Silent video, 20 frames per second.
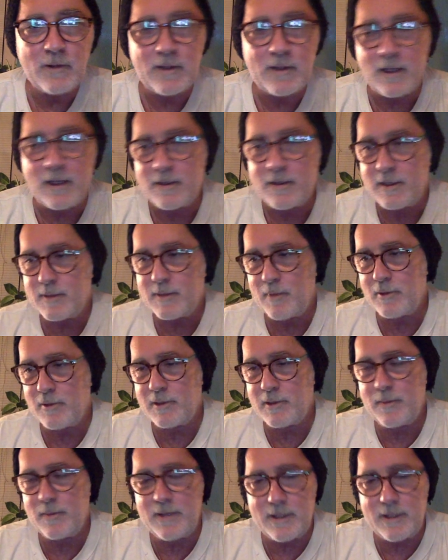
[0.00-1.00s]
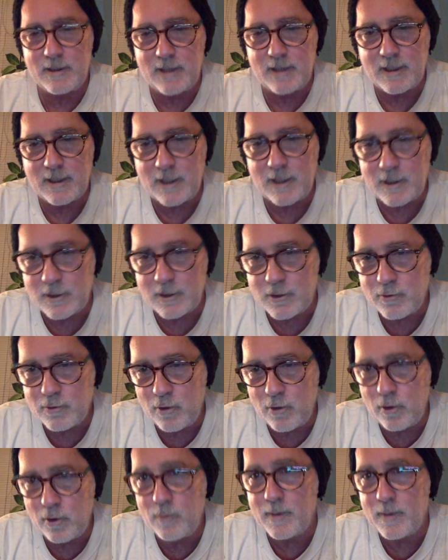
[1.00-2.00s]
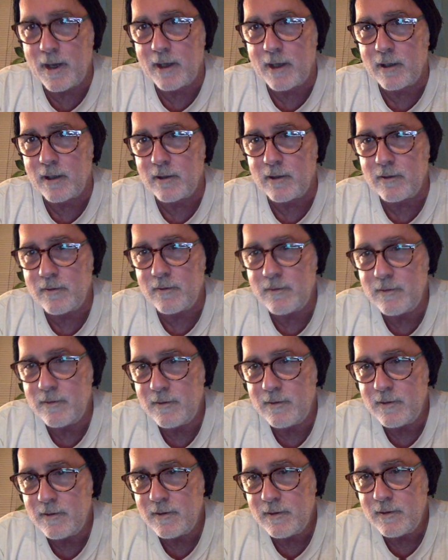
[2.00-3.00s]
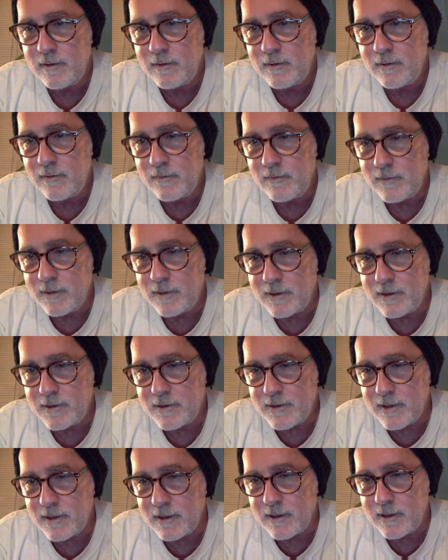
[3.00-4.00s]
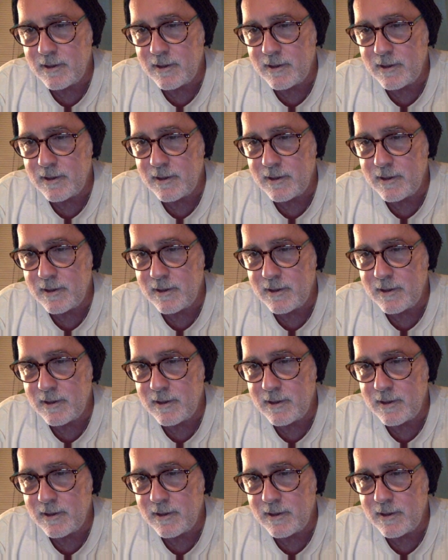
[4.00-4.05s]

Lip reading: Okay, there's supposed to be like a control panel for this thing.